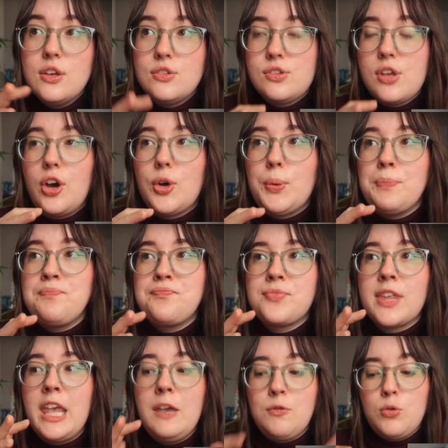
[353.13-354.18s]
So
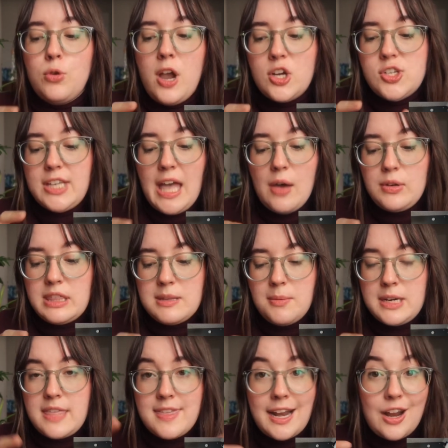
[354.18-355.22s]
if we're actually counting the
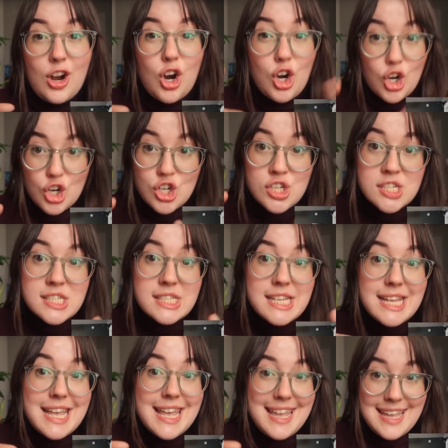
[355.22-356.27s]
money that I earned
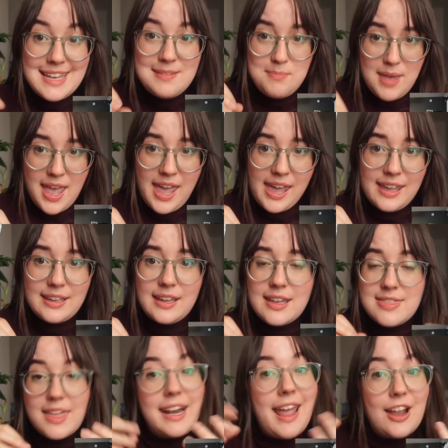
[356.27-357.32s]
in May,
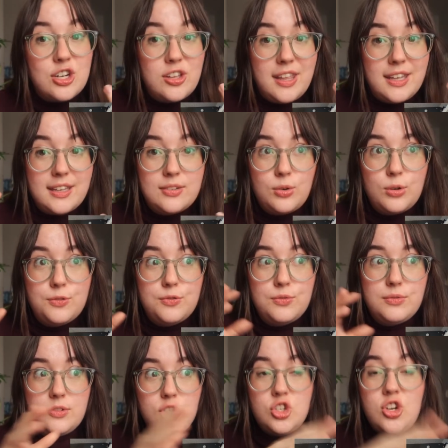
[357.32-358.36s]
that I actually like sort of
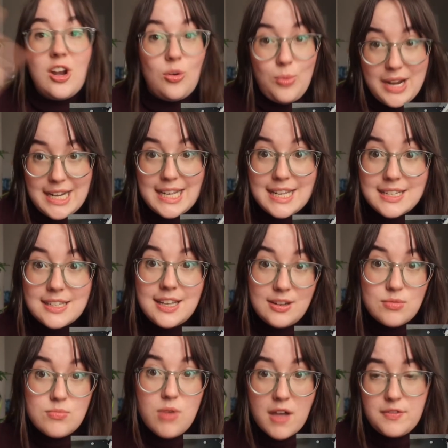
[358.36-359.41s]
generated
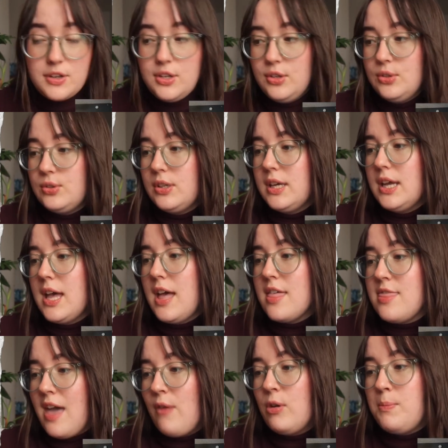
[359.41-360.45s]
in revenue,
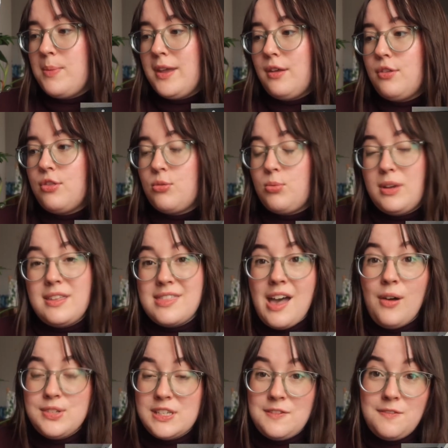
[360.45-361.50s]
that would be
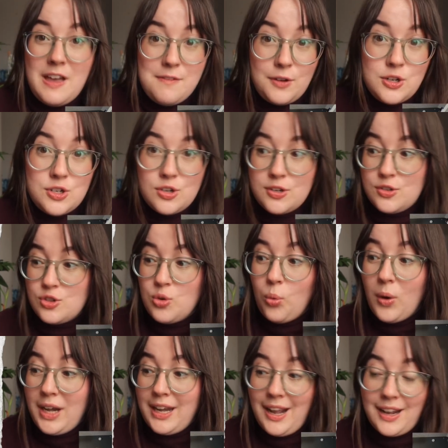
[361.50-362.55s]

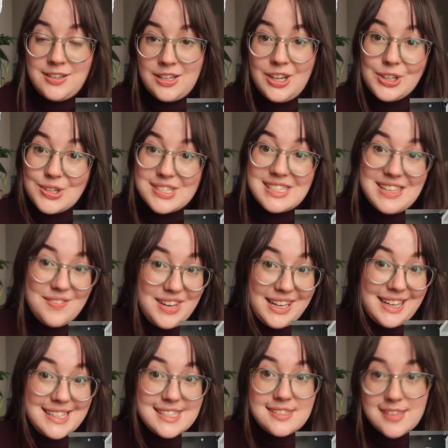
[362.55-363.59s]

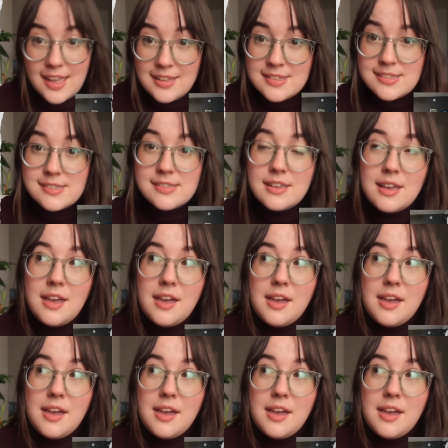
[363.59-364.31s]
$3,529.79,